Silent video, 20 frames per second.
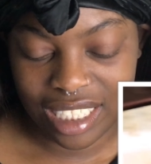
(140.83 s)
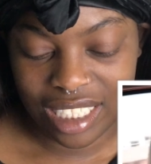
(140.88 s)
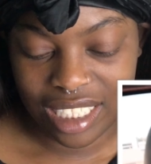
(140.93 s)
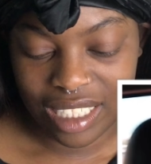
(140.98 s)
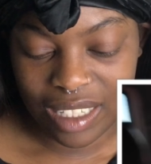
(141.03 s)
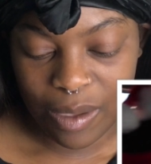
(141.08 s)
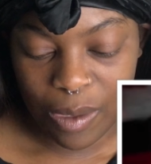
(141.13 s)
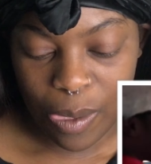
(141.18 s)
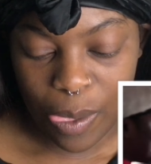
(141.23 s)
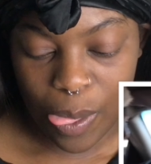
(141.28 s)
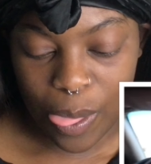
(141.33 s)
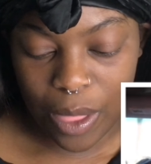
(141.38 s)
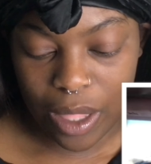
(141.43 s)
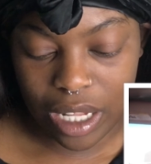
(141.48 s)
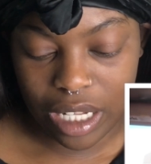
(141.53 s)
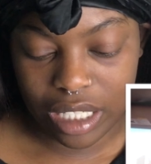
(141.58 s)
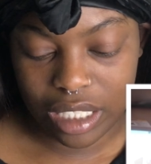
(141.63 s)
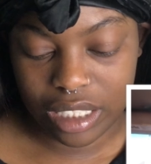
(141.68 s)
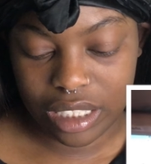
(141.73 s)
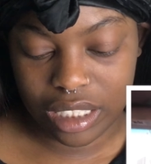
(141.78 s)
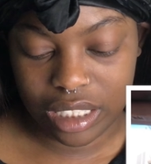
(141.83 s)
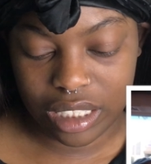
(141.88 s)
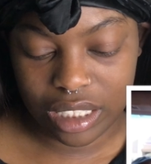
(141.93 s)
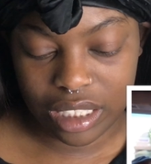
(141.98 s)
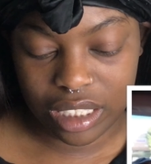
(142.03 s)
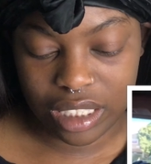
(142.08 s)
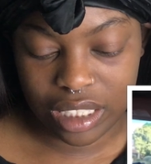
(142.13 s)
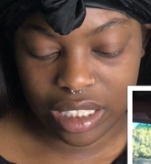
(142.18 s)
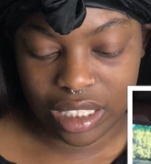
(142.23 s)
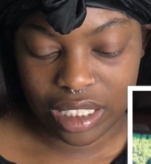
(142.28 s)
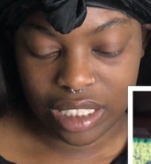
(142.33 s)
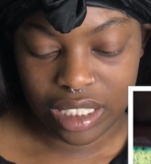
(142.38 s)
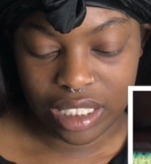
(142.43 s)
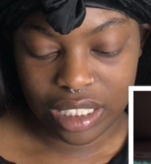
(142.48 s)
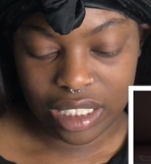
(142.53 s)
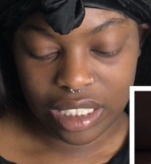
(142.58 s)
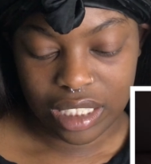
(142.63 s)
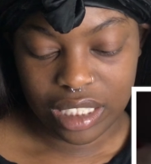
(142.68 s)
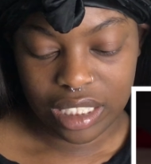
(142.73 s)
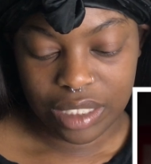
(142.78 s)
fly, I ain't flying here not to score
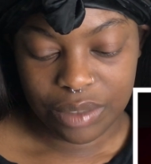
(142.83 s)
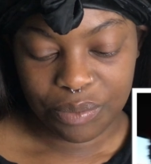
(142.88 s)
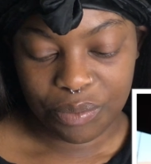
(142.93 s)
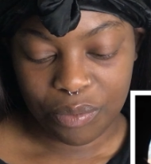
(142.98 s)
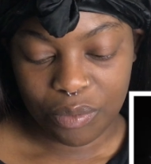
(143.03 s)
points, bro.